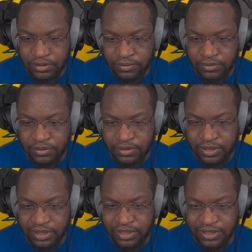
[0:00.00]
I'm gonna dual
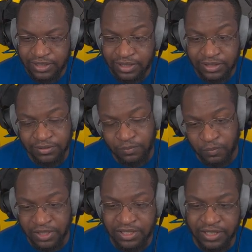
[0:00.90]
strike. I could
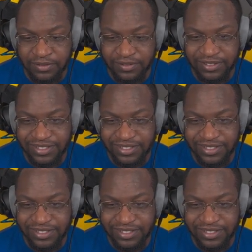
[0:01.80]
risk it.